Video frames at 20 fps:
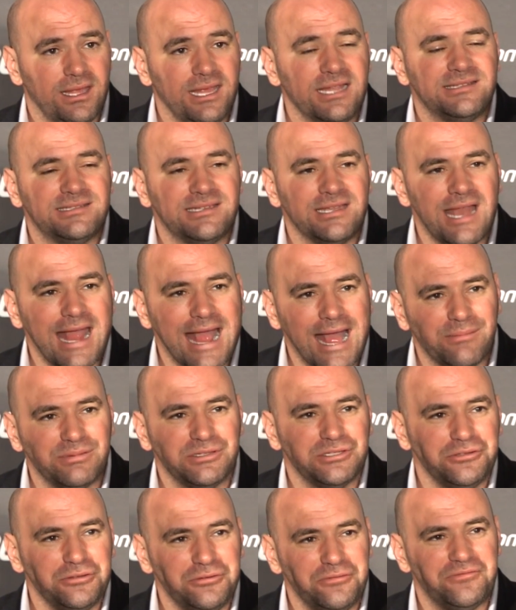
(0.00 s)
It's an
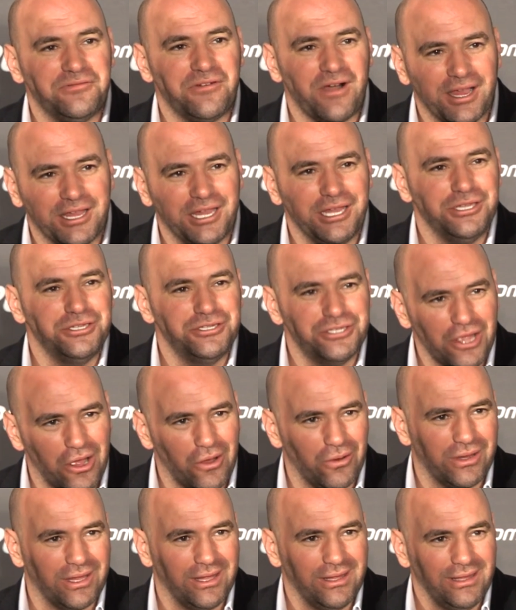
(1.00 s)
absolute fucking
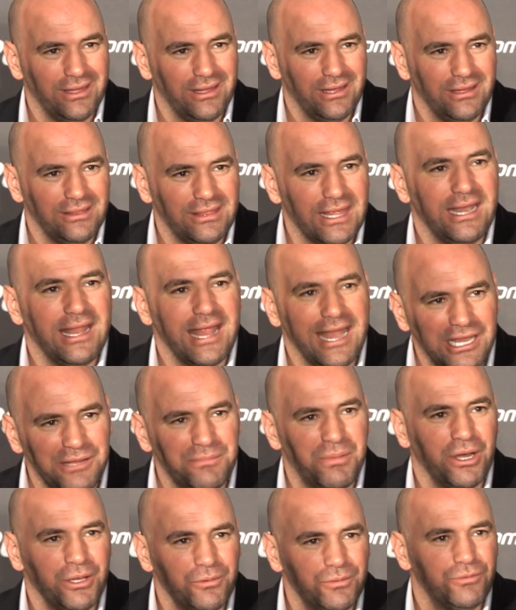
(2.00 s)
joke that
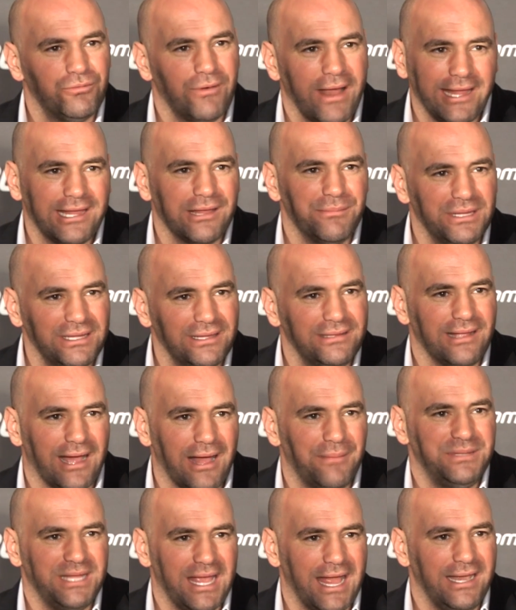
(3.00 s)
anybody would rank him in the
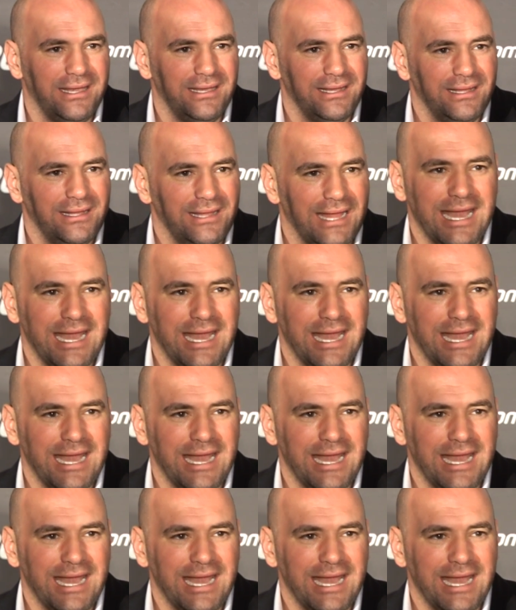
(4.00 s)
top 10.